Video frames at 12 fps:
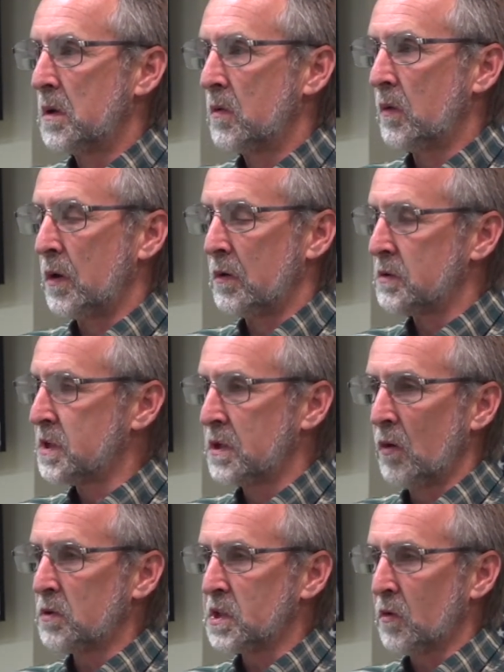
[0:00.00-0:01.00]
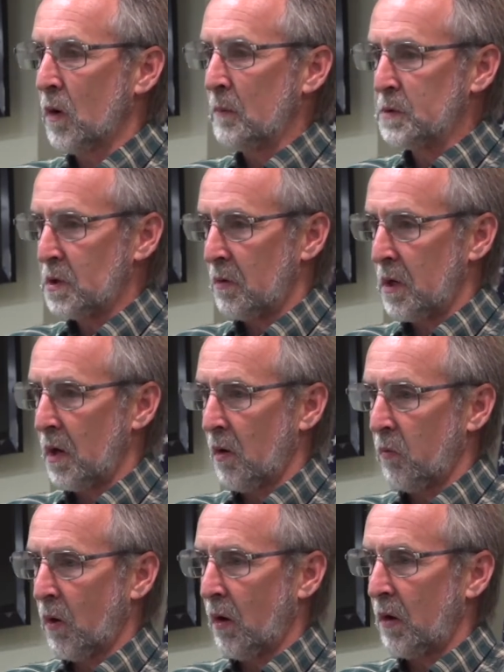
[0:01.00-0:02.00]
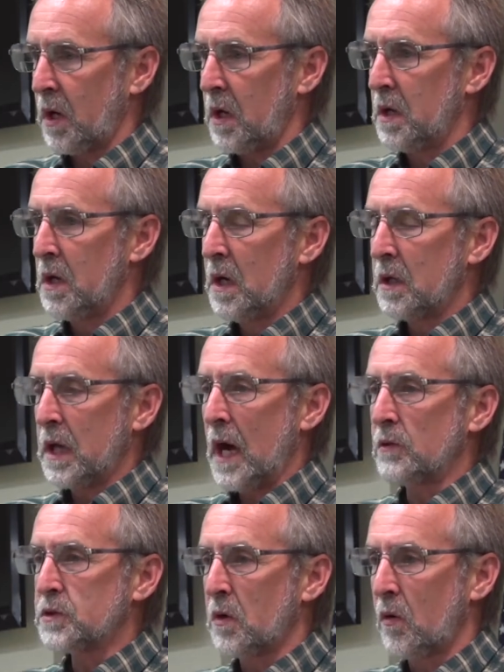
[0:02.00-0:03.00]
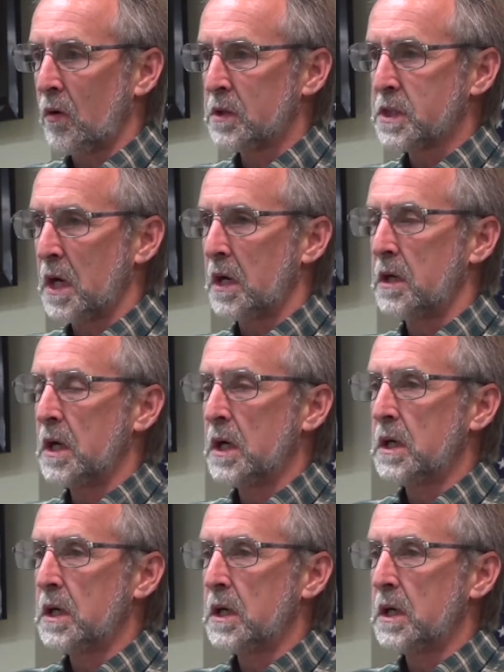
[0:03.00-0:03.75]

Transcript: when there's no scripture here where he counseled her and said,